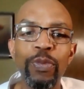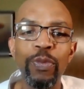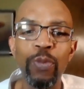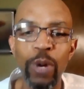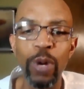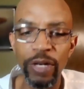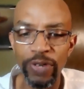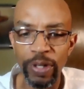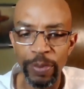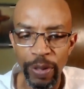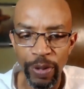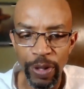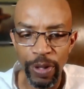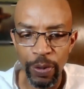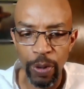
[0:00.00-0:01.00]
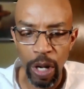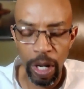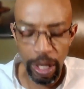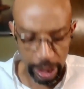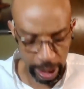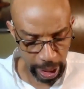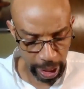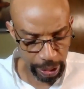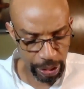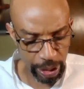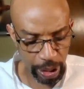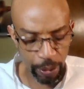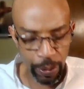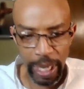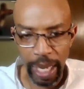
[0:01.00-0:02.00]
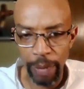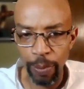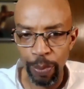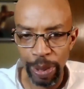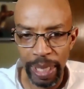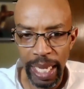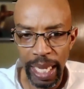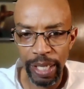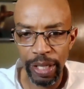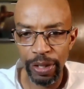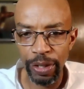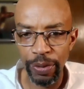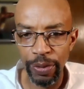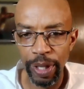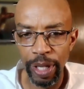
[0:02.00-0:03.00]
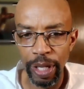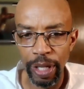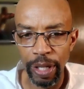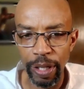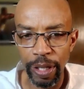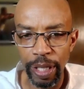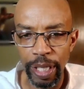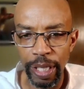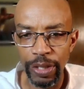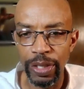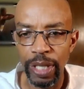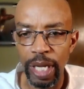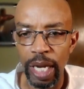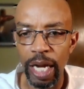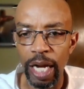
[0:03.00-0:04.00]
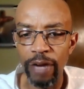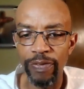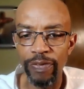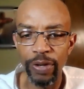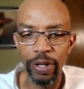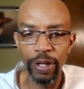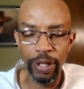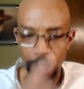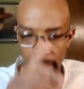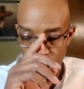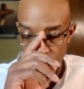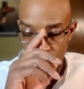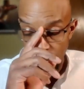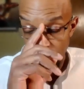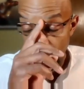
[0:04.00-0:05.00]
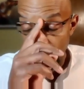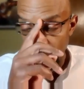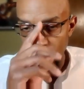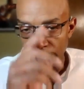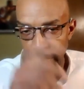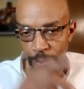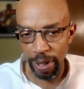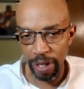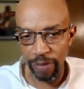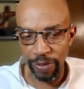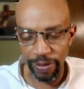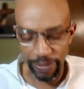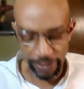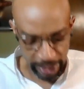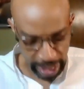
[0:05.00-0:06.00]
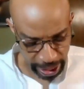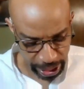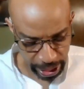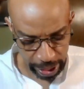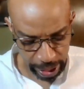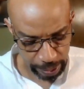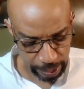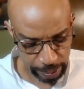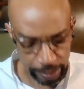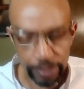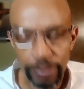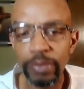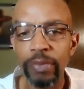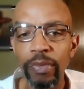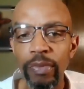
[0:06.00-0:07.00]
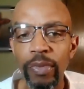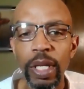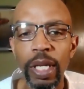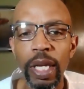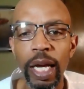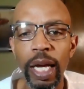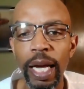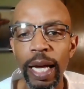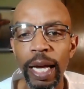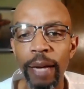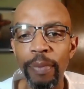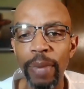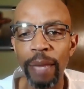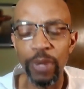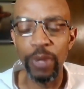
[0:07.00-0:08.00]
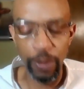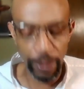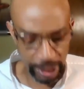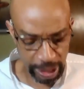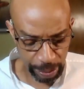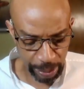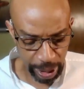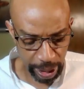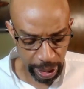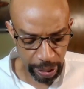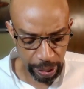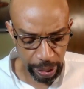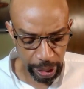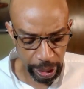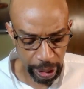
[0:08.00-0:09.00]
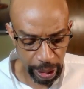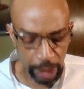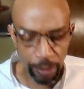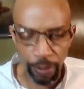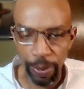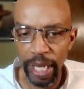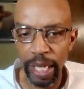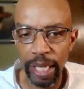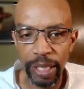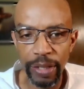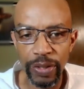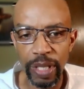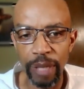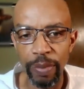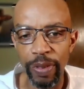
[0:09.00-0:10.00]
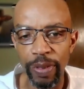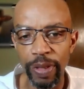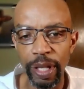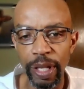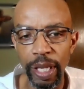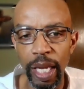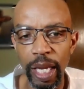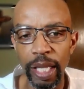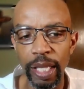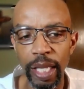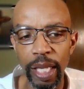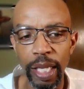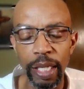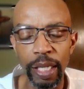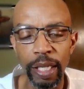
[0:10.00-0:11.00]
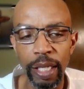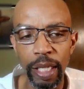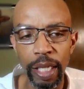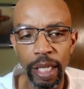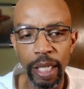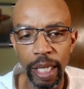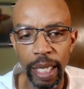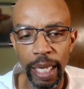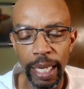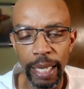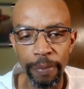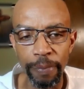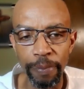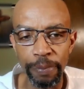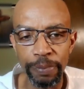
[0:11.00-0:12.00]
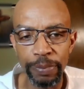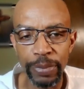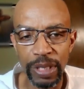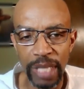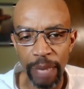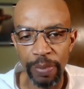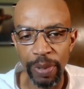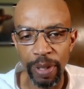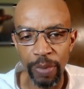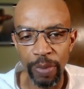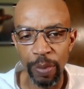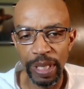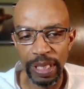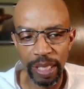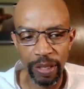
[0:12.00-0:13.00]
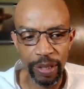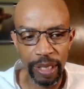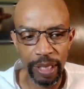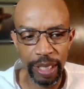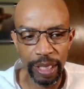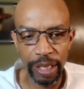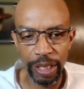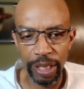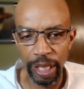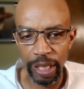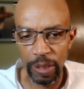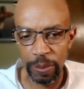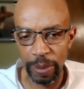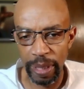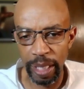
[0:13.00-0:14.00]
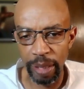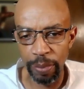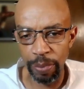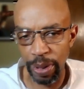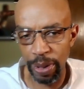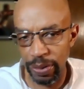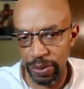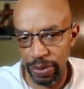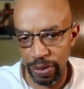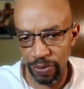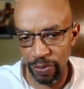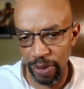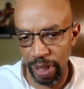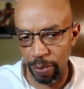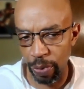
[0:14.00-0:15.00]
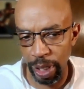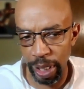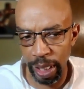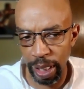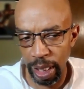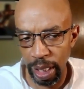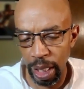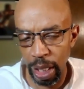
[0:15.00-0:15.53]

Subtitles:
Wonderful to be with you all. And so what I'm planning to do here is to offer a bit of reflection. I'm going to be reading something and then stopping momentarily to explain pieces of what I'm reading